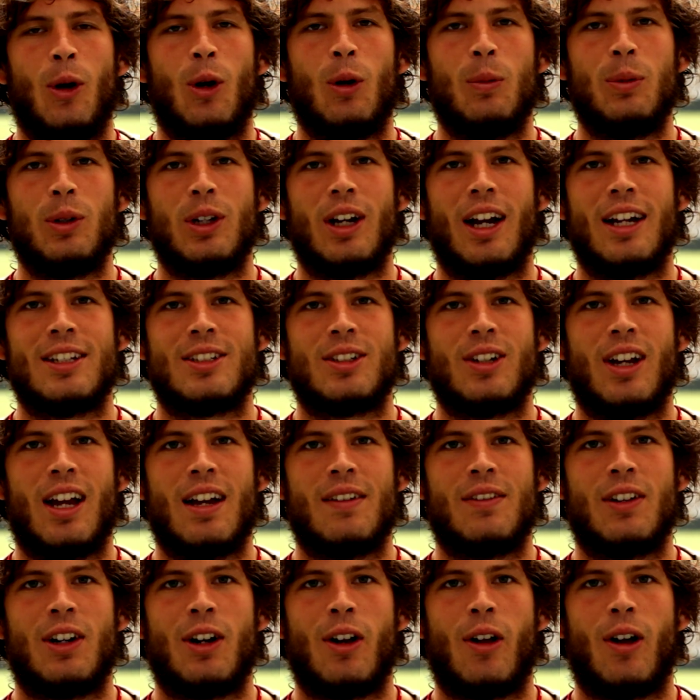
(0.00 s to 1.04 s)
Hope you guys are
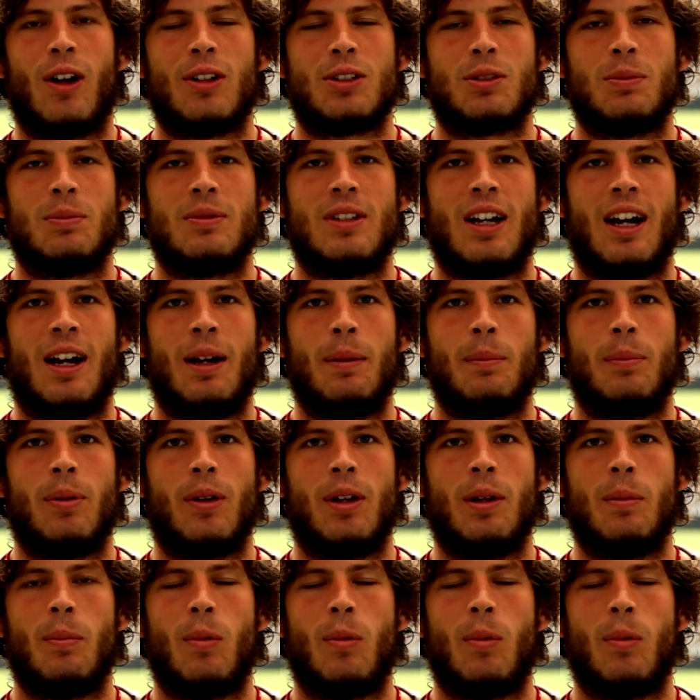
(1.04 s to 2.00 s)
having an awesome time playing